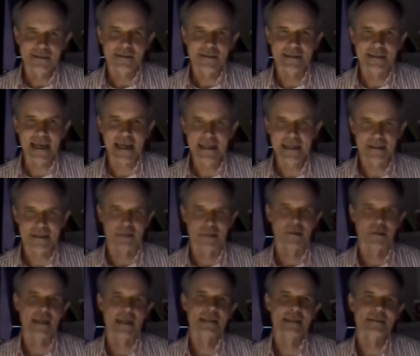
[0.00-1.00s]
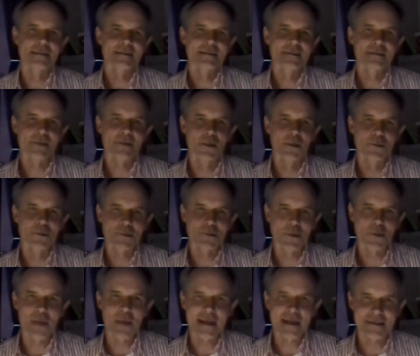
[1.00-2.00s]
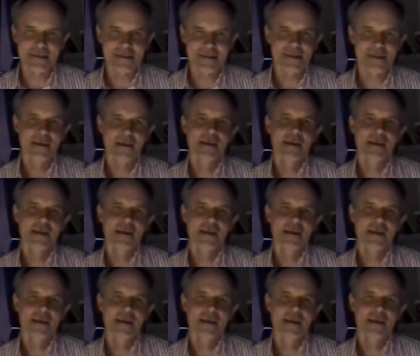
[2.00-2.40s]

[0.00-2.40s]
data, right? So, so that's no.